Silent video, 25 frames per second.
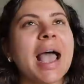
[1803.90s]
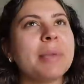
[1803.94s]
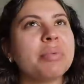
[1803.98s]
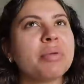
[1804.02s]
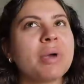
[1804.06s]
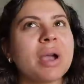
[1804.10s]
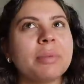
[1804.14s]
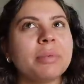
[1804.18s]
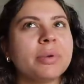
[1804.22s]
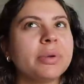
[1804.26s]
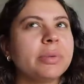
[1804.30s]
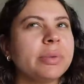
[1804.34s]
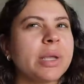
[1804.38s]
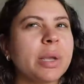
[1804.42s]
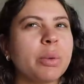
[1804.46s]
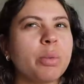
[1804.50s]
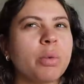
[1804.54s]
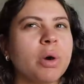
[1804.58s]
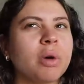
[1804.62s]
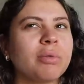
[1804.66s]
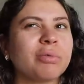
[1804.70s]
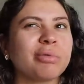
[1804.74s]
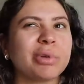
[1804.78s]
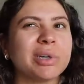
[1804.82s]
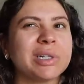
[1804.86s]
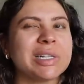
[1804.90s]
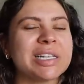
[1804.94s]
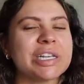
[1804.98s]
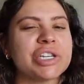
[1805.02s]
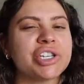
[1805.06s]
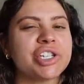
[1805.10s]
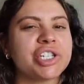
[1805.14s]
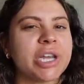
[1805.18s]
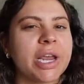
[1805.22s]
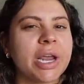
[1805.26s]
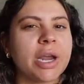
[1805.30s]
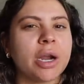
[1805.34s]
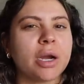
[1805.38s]
I probably won't really
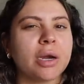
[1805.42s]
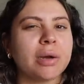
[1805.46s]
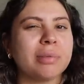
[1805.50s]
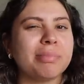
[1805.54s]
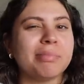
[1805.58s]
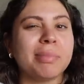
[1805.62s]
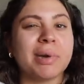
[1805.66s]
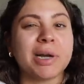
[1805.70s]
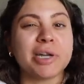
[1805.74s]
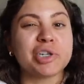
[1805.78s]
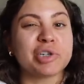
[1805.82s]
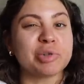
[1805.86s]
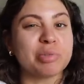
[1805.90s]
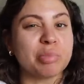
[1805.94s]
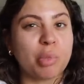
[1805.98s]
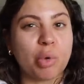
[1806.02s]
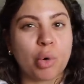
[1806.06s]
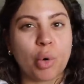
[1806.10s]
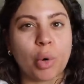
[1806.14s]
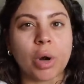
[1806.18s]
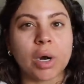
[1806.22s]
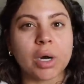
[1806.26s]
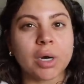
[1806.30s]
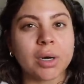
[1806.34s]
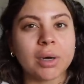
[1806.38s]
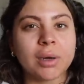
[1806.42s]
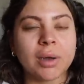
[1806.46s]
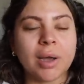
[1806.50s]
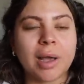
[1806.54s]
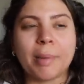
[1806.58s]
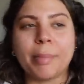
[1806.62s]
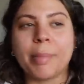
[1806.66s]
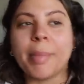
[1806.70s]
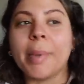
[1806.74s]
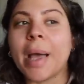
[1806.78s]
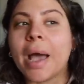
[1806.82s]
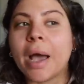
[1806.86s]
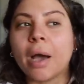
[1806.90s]
share much more
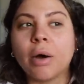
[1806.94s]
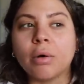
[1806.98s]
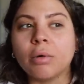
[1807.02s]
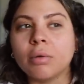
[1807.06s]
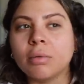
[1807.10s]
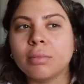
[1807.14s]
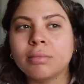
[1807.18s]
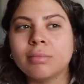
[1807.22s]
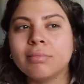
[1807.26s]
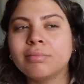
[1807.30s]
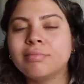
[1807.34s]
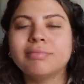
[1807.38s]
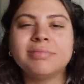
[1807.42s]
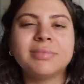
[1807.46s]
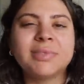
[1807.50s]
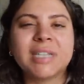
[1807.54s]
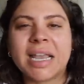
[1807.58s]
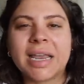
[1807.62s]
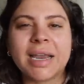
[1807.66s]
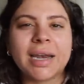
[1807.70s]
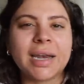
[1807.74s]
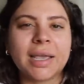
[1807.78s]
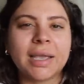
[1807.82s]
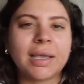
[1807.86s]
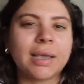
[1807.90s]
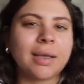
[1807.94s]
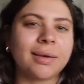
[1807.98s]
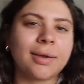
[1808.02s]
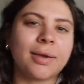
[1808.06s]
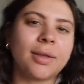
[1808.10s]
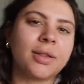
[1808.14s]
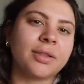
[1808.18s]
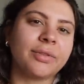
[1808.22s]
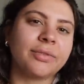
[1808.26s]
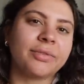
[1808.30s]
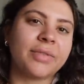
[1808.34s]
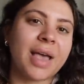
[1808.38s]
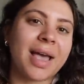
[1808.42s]
about dating and
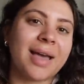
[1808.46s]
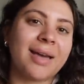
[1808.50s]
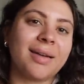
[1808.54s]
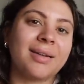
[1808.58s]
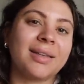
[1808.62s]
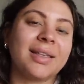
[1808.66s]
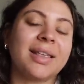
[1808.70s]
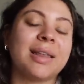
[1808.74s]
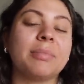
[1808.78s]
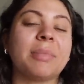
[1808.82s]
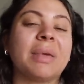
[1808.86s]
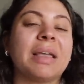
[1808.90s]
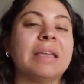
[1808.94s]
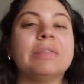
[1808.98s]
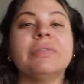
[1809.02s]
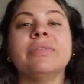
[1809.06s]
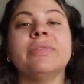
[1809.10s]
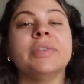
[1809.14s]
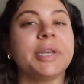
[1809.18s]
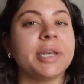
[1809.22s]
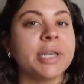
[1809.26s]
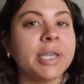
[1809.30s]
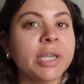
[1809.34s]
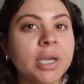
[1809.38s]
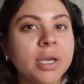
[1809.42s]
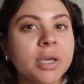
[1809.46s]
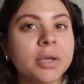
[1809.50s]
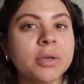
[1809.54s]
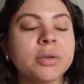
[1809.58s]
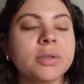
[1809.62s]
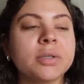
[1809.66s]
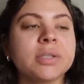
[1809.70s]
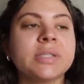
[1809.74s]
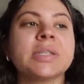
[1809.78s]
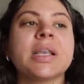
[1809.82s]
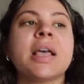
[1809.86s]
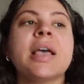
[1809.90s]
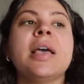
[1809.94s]
all of that in my
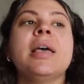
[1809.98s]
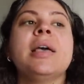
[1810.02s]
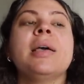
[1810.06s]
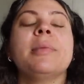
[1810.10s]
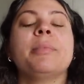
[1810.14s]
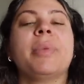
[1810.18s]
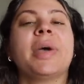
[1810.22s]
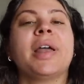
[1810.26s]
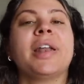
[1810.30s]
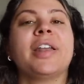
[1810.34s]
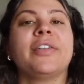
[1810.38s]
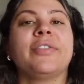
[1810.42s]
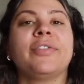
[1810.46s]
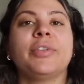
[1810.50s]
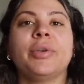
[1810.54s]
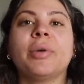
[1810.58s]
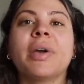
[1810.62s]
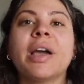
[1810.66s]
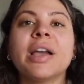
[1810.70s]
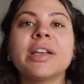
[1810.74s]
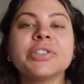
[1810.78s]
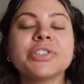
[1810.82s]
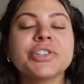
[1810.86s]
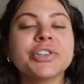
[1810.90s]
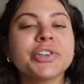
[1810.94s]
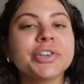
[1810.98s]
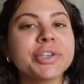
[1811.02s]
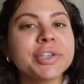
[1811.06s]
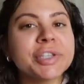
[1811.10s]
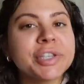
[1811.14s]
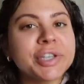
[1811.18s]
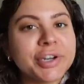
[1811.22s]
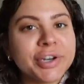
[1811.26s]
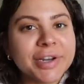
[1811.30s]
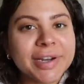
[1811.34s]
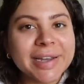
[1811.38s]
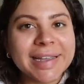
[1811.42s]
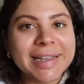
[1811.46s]
videos, but if you guys are
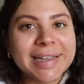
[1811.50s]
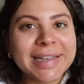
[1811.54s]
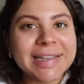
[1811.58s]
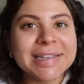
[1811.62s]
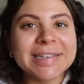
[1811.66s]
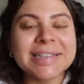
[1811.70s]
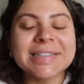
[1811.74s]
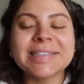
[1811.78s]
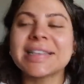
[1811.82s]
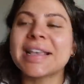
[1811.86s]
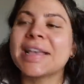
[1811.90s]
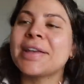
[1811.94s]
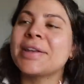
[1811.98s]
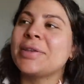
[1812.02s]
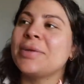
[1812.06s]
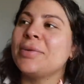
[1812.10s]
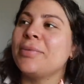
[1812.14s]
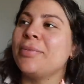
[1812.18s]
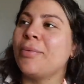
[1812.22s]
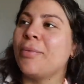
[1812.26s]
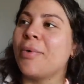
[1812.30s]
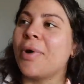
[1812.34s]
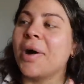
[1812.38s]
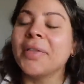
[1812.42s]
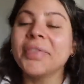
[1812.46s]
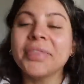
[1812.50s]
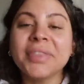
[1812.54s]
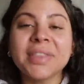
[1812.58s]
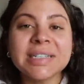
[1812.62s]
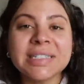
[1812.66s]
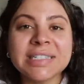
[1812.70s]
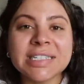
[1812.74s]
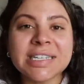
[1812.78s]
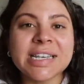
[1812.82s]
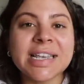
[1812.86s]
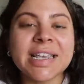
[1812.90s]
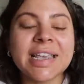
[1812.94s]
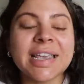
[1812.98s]
curious and you want the
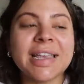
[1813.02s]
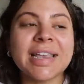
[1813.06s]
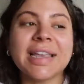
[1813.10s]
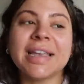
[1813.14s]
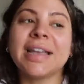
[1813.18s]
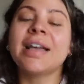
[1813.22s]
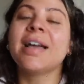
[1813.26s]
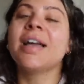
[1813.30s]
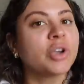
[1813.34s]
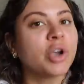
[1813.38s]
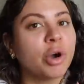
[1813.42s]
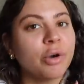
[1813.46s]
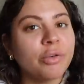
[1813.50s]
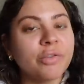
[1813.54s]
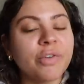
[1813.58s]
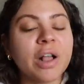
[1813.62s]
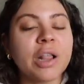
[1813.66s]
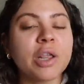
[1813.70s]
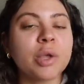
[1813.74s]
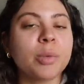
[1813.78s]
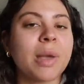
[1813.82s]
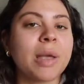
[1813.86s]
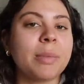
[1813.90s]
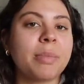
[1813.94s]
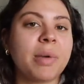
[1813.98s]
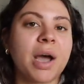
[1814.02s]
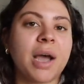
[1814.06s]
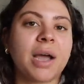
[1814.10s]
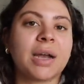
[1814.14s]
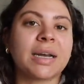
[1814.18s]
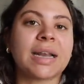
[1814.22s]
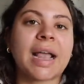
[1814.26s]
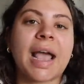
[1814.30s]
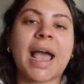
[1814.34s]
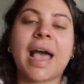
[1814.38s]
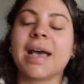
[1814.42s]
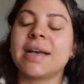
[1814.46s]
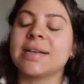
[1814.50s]
tea, go follow my
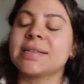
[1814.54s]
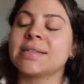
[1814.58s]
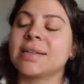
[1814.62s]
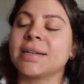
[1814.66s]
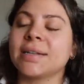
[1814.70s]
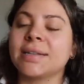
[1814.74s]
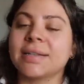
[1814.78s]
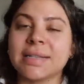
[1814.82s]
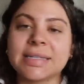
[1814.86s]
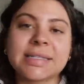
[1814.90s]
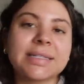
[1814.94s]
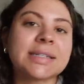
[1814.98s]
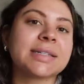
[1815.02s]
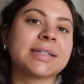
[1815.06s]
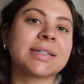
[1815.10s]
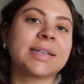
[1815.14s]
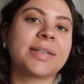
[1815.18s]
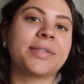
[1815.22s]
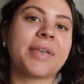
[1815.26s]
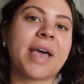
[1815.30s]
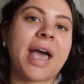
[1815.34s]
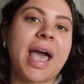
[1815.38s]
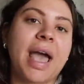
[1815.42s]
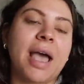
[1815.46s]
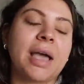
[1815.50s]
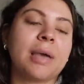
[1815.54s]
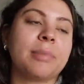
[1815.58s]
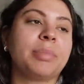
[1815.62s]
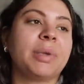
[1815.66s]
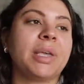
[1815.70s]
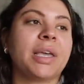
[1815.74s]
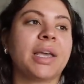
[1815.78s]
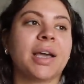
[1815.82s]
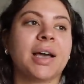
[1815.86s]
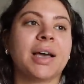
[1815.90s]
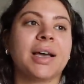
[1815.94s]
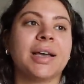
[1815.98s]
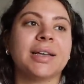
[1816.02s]
podcast, listen to that,
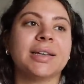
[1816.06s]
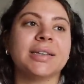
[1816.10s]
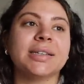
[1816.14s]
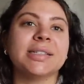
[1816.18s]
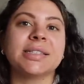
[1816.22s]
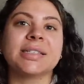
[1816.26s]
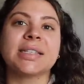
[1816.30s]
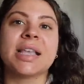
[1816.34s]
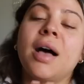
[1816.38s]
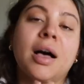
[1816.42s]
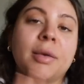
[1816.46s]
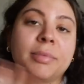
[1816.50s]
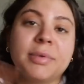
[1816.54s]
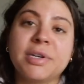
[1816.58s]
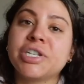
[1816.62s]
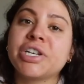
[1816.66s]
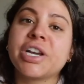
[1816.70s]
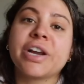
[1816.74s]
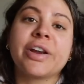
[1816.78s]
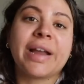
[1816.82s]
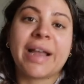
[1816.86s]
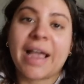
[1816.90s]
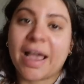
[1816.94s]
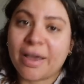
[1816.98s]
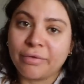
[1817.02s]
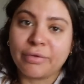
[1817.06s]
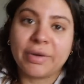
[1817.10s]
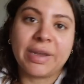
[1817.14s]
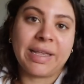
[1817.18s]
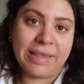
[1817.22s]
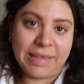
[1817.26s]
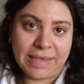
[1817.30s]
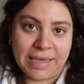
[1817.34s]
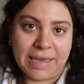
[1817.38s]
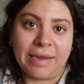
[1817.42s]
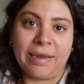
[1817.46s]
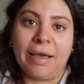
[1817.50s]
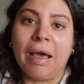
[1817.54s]
because I'll be sharing
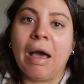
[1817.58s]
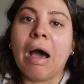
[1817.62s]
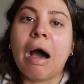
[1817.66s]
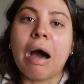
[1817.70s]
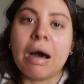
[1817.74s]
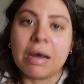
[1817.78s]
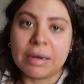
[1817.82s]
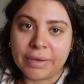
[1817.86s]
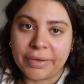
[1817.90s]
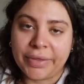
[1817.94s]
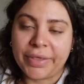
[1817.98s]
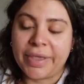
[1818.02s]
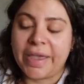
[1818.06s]
everything on